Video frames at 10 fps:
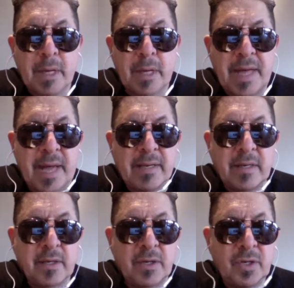that
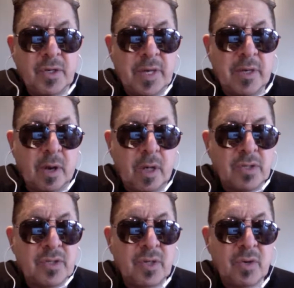you can
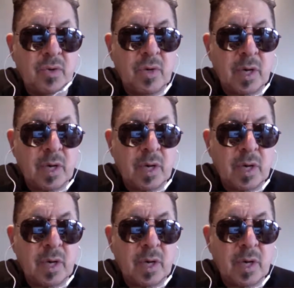also